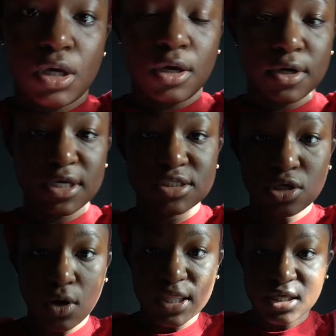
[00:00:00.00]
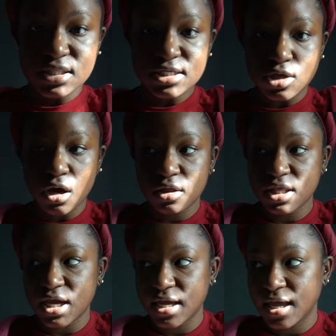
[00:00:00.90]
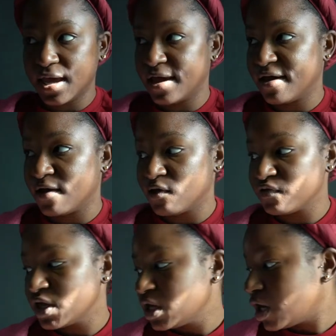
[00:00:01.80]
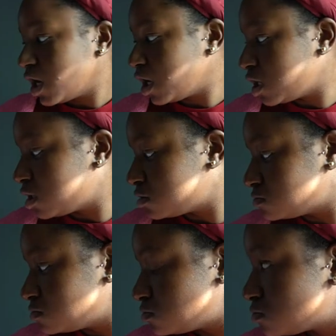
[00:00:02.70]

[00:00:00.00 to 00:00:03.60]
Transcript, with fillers: Okay, so I think that's all that I have. Um,